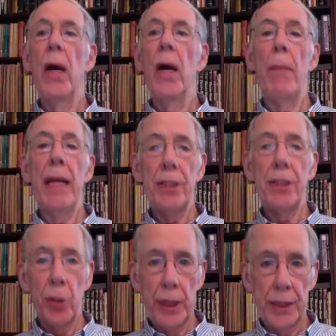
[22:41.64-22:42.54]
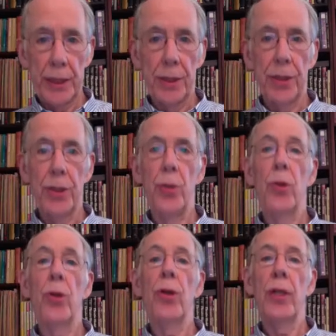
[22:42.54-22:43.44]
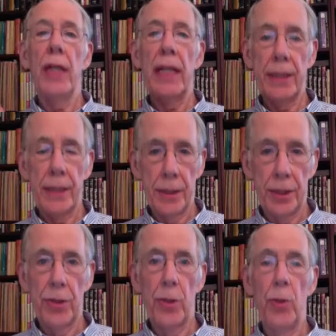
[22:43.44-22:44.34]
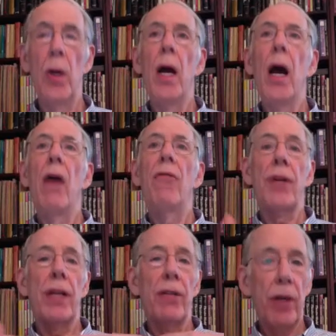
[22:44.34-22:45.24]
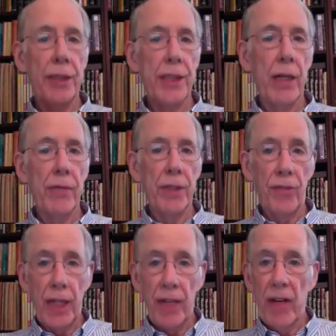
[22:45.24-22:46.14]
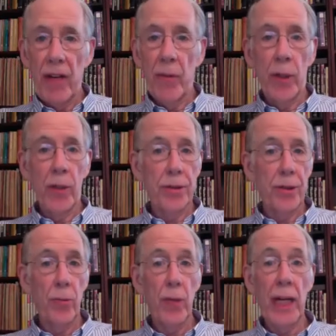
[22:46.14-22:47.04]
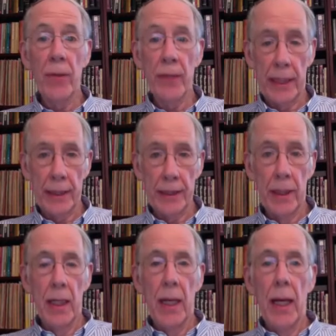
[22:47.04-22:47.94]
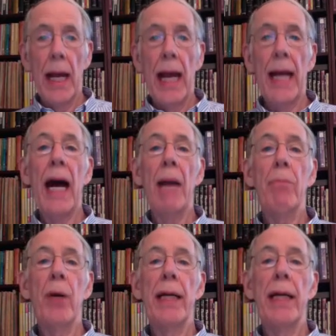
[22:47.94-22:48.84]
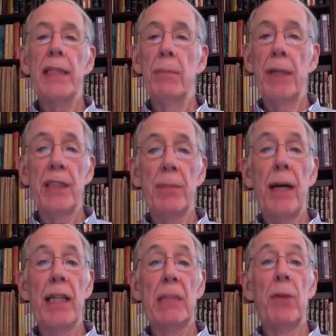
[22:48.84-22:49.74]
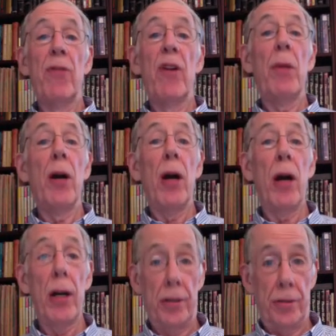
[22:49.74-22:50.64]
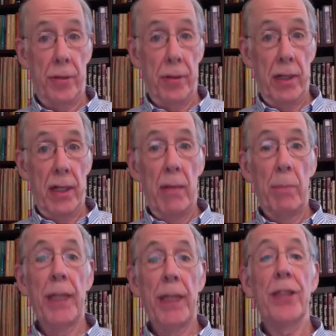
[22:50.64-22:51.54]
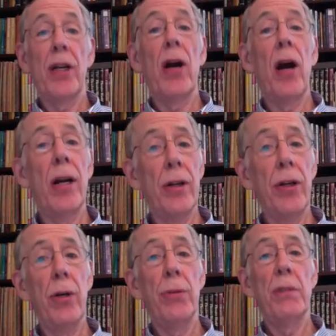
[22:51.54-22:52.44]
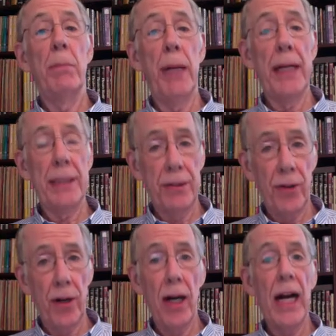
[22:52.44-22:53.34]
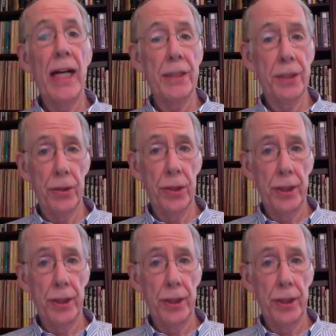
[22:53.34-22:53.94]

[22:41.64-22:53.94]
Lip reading: make choices, to learn lessons, to forgive ourselves and forgive everyone else around us, and operate as much as possible from our heart, because our heart knows best for our highest good.